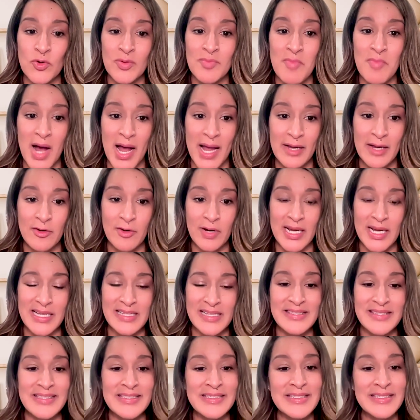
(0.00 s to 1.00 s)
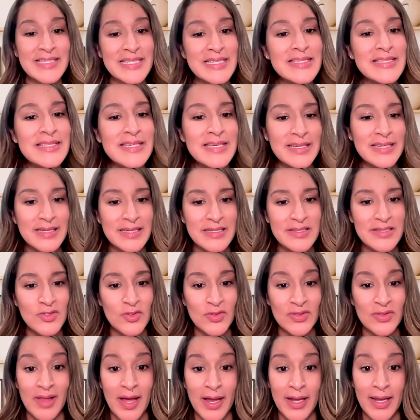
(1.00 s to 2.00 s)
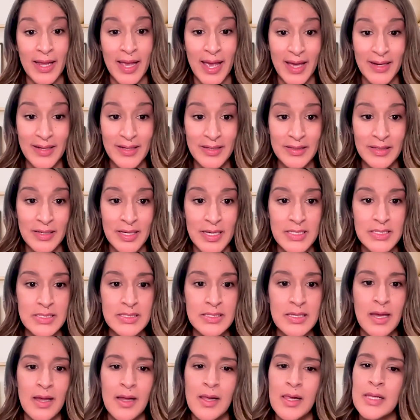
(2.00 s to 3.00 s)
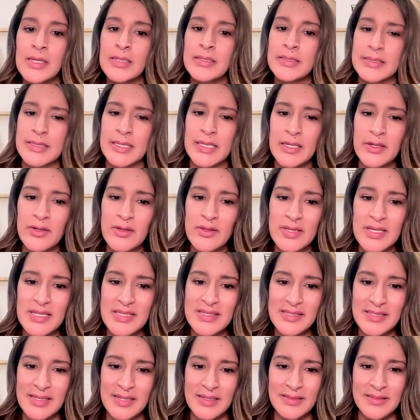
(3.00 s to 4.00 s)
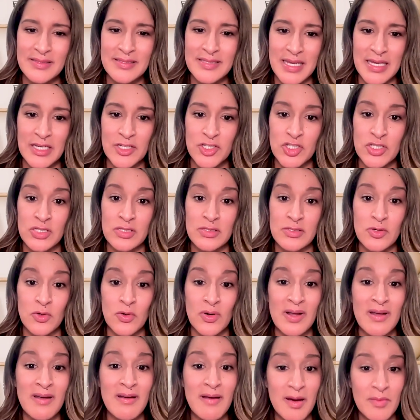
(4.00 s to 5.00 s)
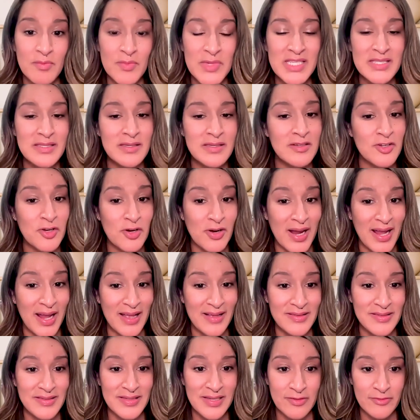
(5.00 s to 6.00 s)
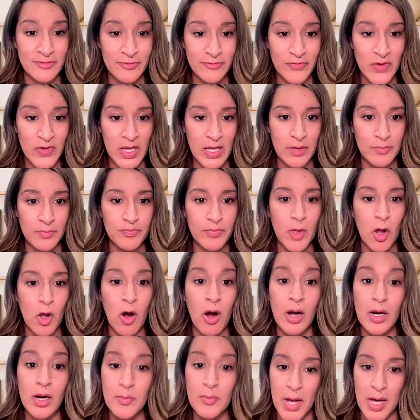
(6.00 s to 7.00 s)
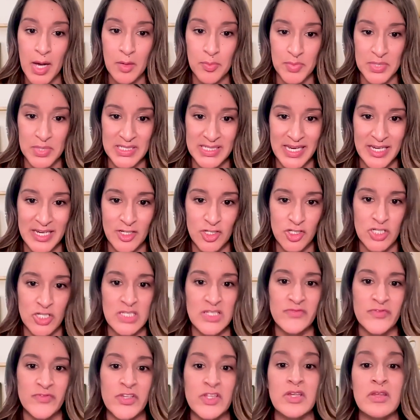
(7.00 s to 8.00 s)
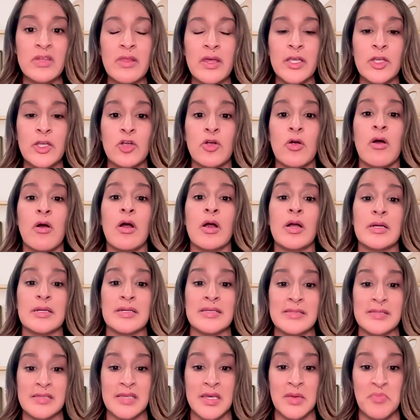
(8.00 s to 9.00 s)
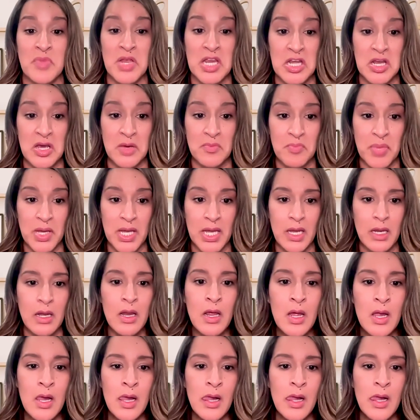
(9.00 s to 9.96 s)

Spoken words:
or migraines, dizziness or lightheadedness, tingling sensations or numbness in your hands and feet, heart palpitations, feeling like your heart is skipping a beat,